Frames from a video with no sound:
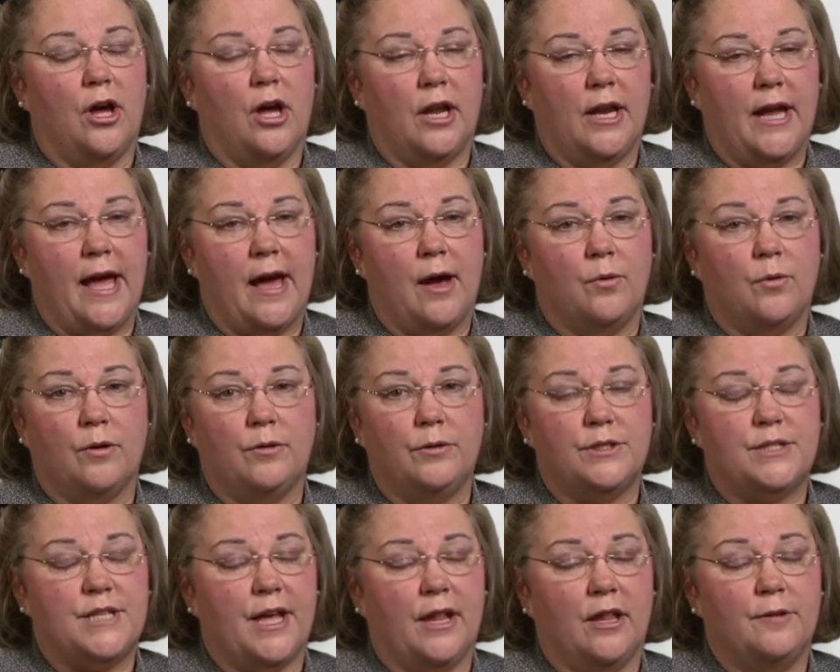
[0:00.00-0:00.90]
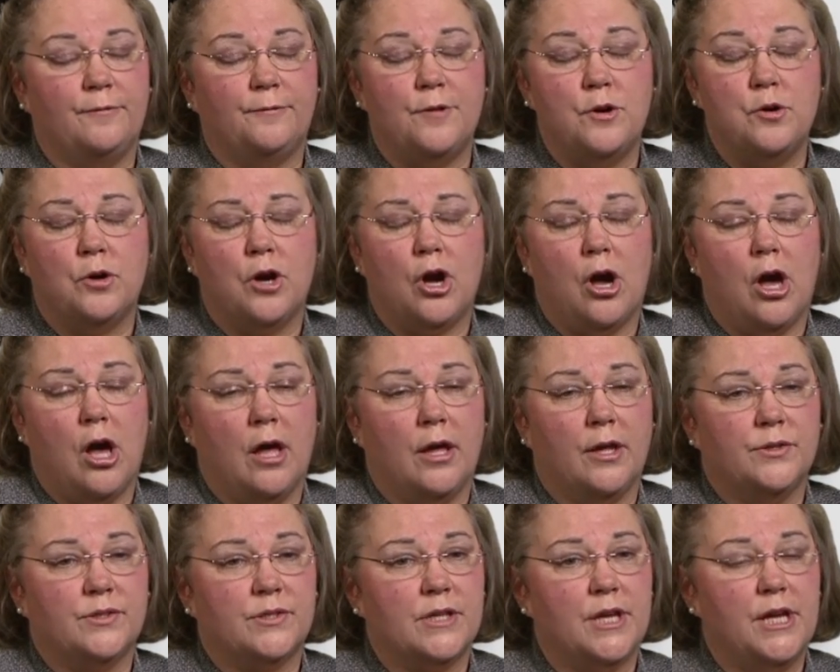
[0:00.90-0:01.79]
on our telephone
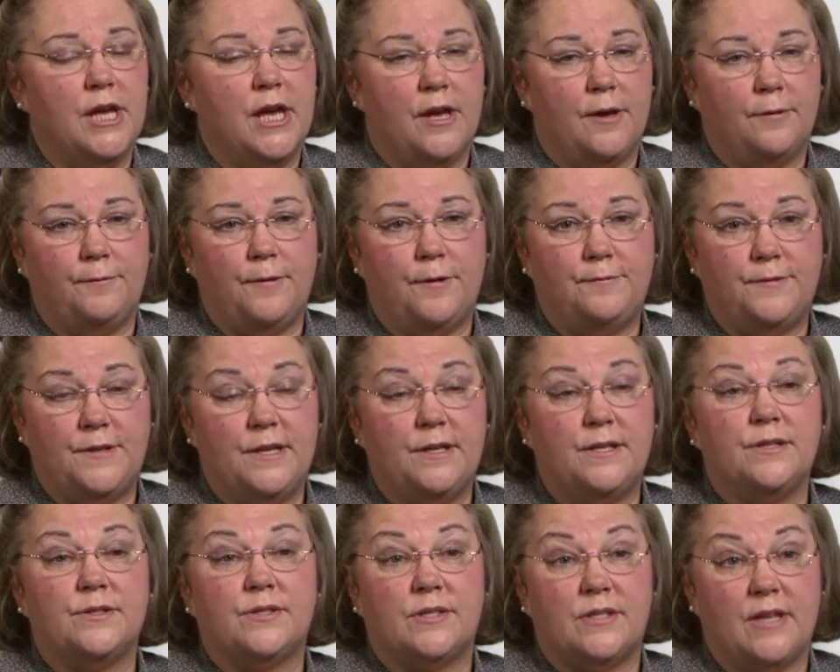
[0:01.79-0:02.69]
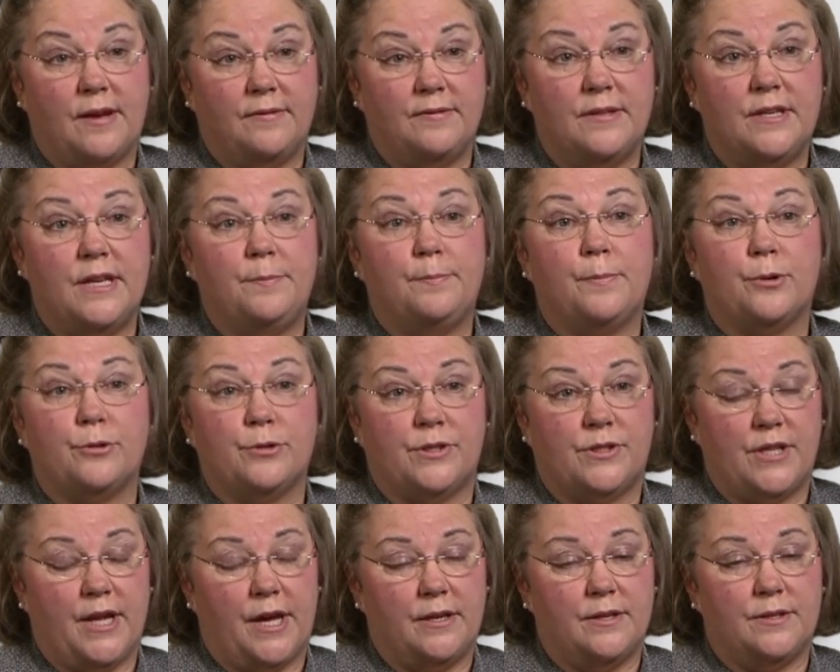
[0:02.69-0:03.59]
calls 50 to
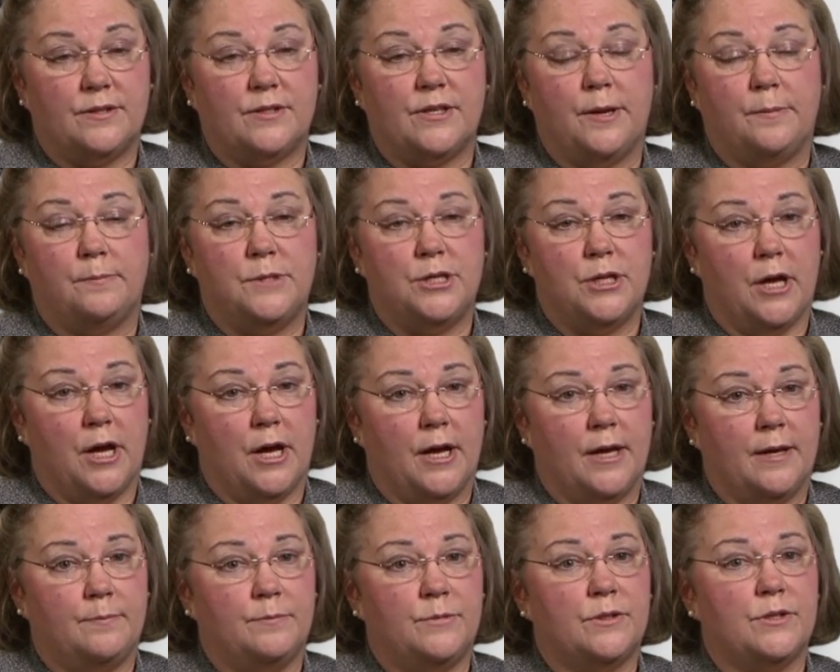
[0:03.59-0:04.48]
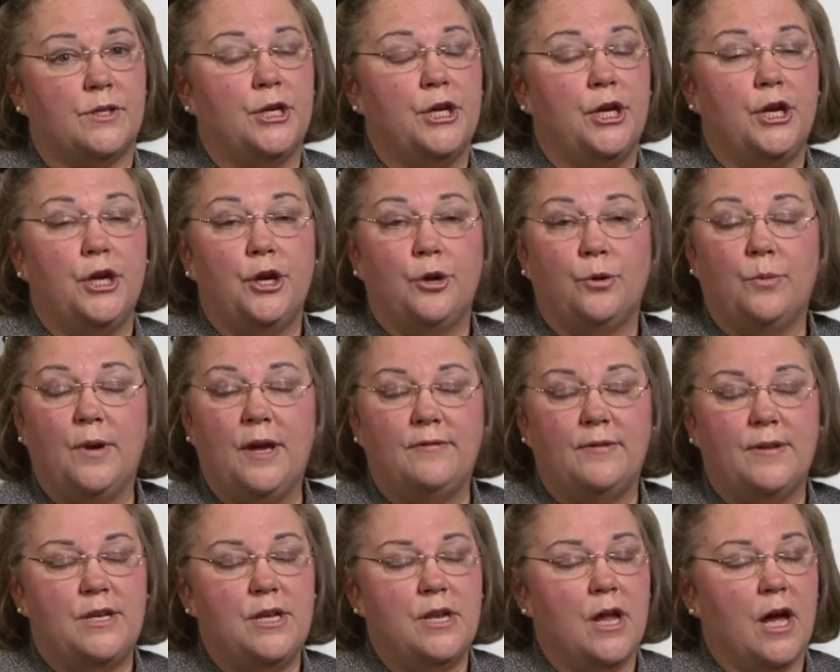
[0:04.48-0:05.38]
70% sometimes. We
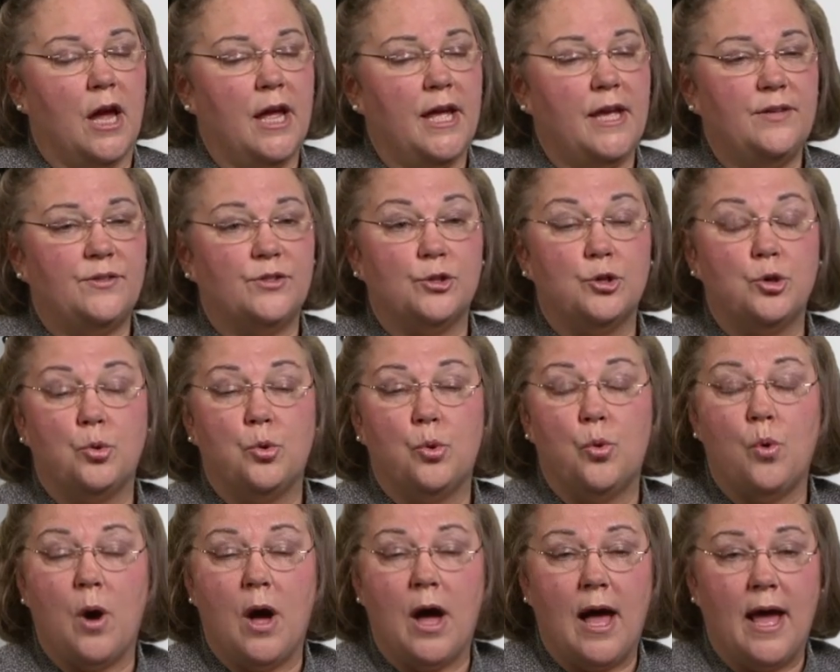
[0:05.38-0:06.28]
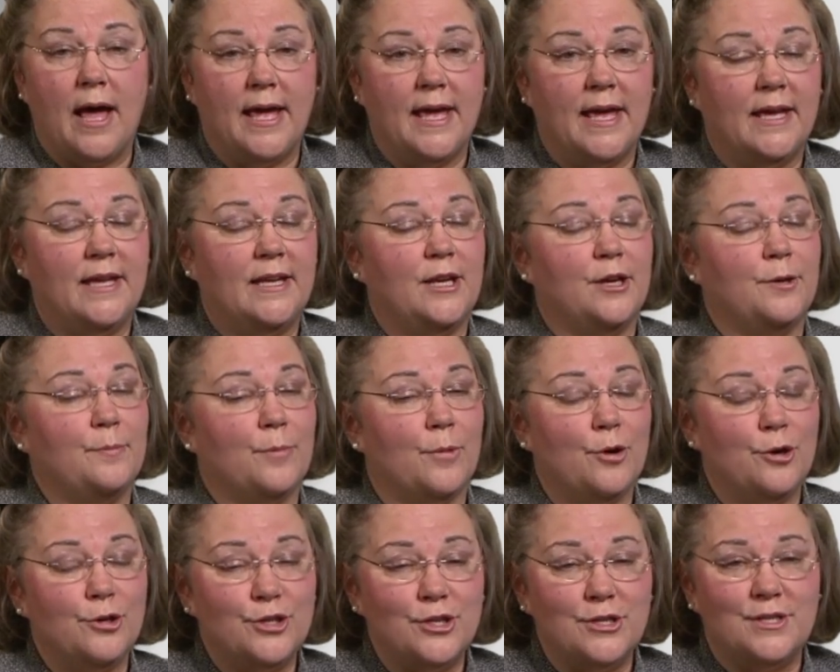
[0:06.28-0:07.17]
have a nice, quiet
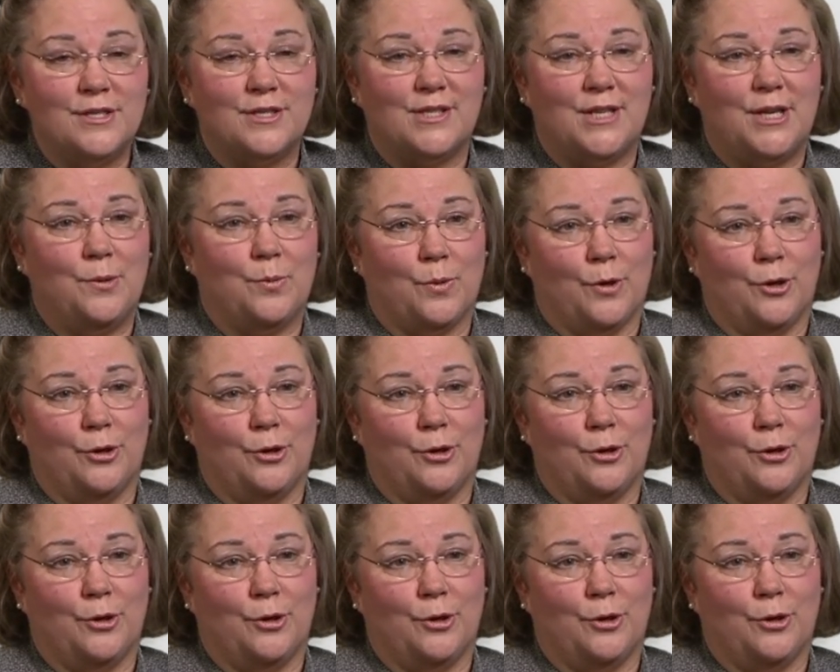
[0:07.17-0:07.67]
emergency